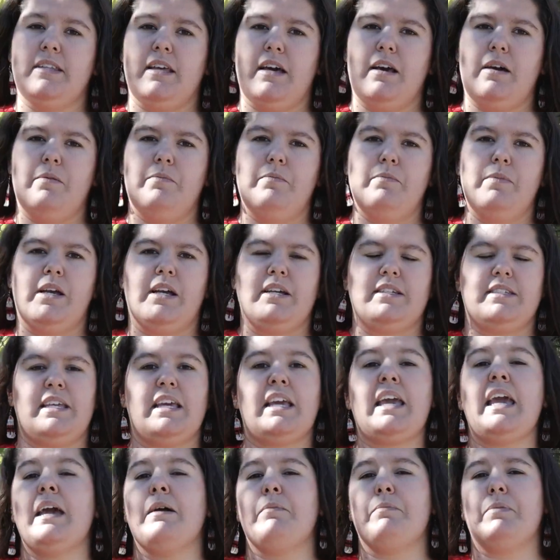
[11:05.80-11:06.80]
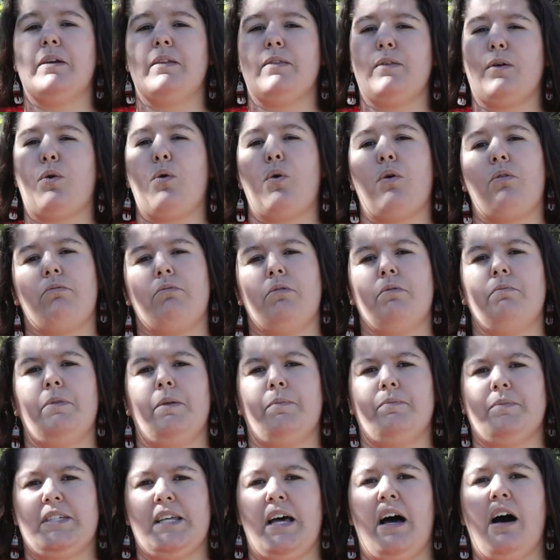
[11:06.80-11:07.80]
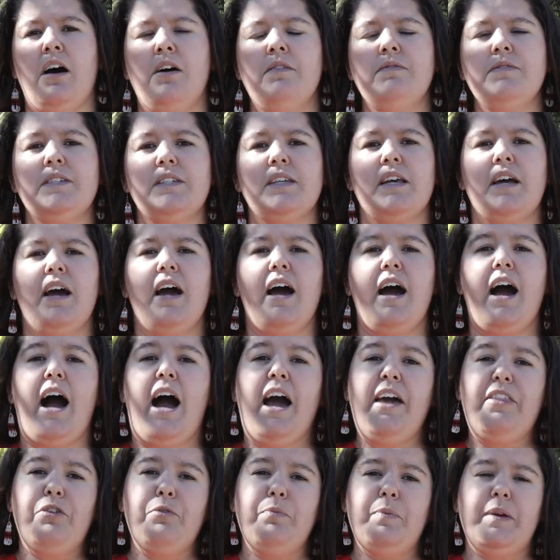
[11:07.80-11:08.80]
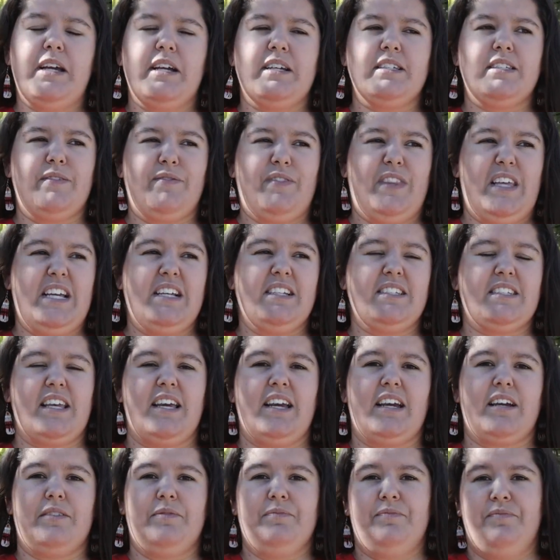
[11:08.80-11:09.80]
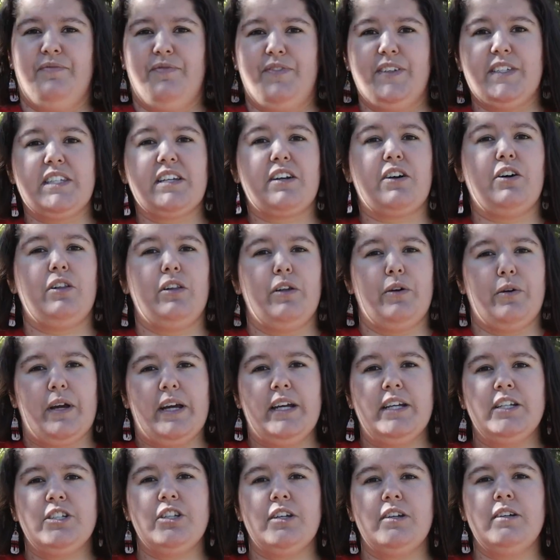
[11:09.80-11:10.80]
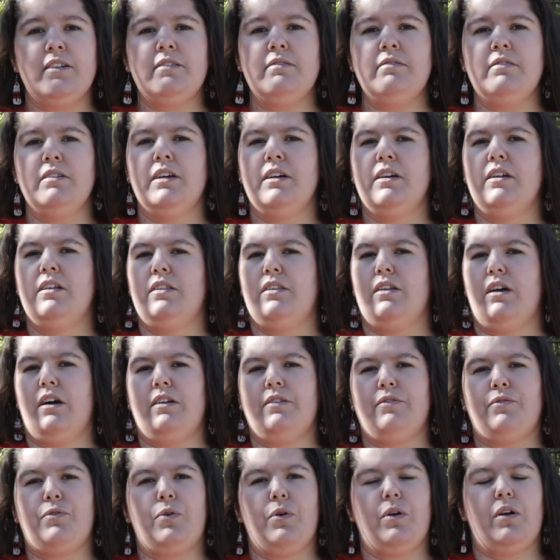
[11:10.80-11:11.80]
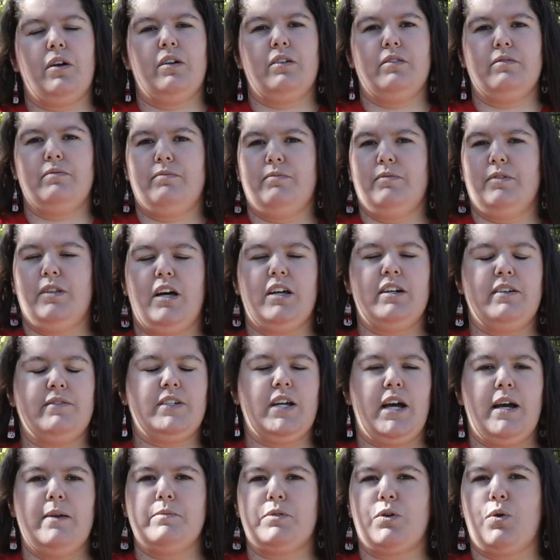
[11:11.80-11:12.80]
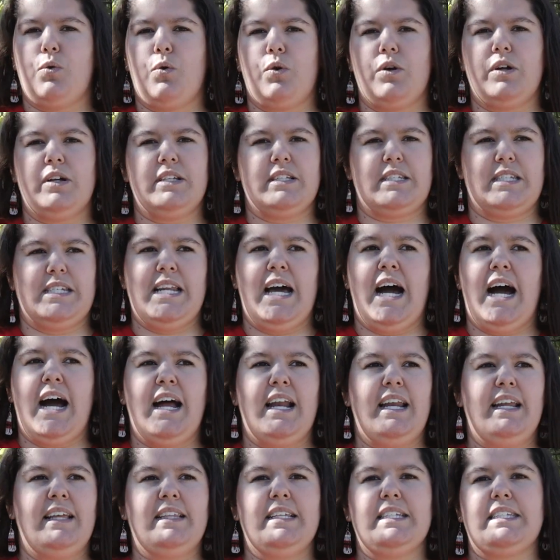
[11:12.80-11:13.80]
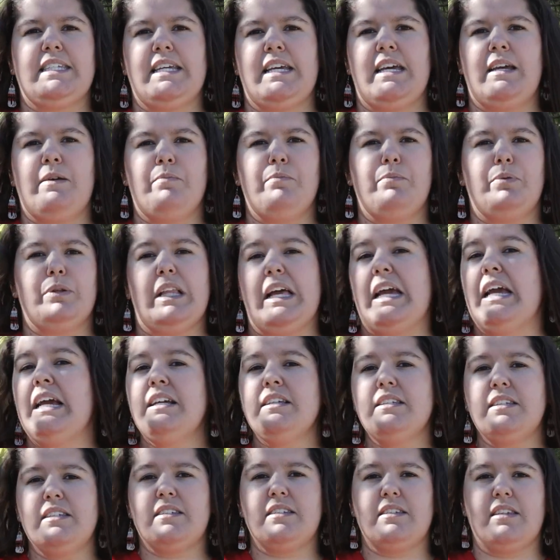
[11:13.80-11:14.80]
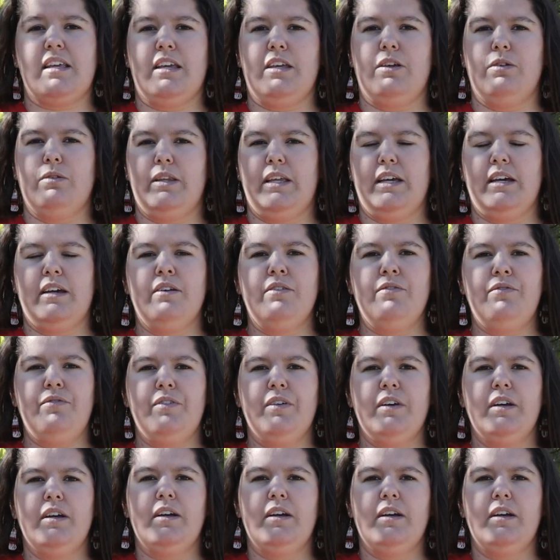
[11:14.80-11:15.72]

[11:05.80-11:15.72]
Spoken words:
them because they can't be in the courtroom themselves, either because of things like physical location. A lot of times court is not in the same place that you live.